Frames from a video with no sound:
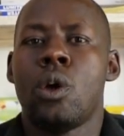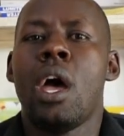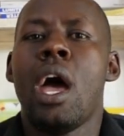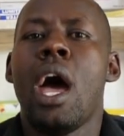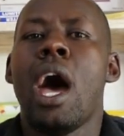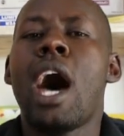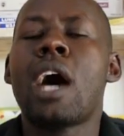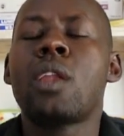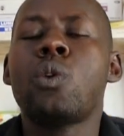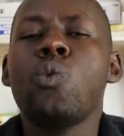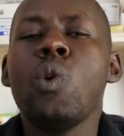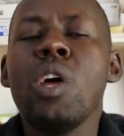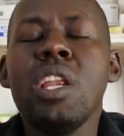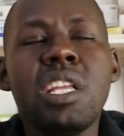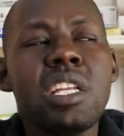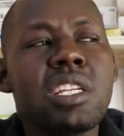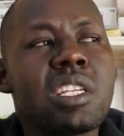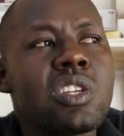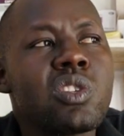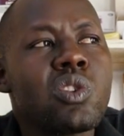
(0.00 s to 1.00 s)
And when
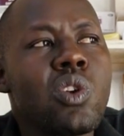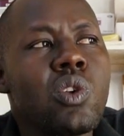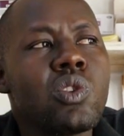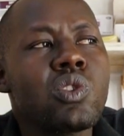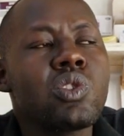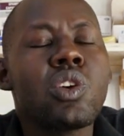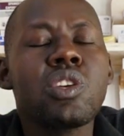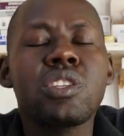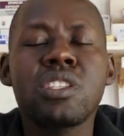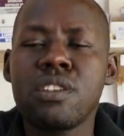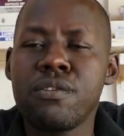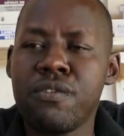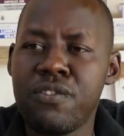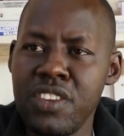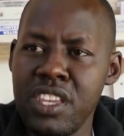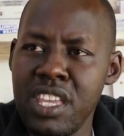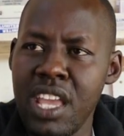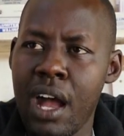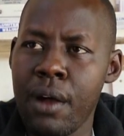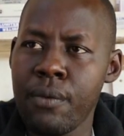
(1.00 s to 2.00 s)
it is also
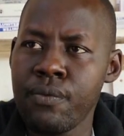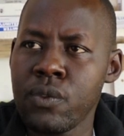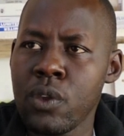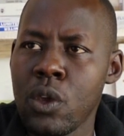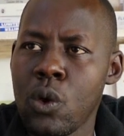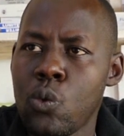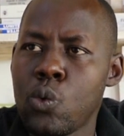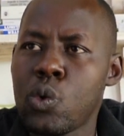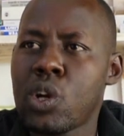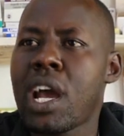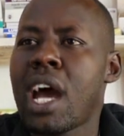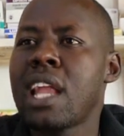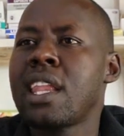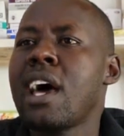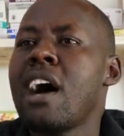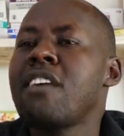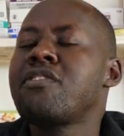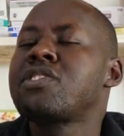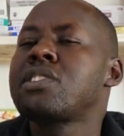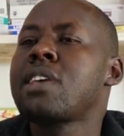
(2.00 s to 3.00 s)
severe, we can
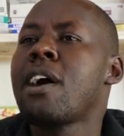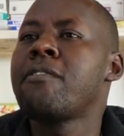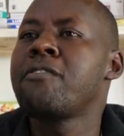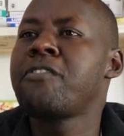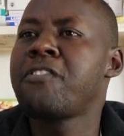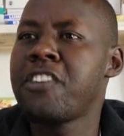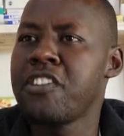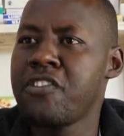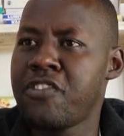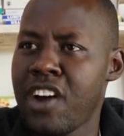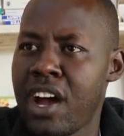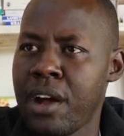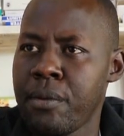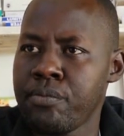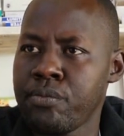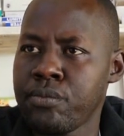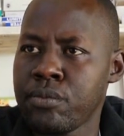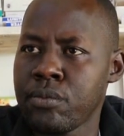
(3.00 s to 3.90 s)
have some fever.